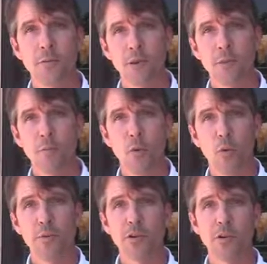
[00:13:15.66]
Well, and
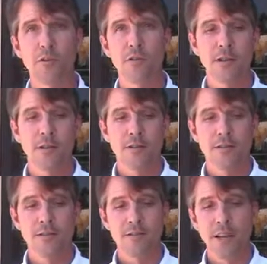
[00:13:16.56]
Border Patrol
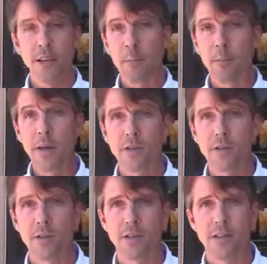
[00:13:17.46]

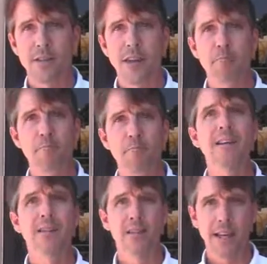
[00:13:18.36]
admits that at
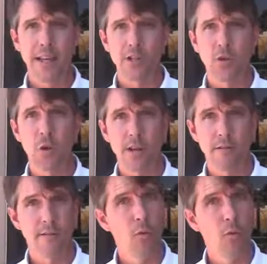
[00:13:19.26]
best they catch 1 in
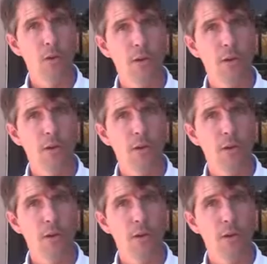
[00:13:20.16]
4.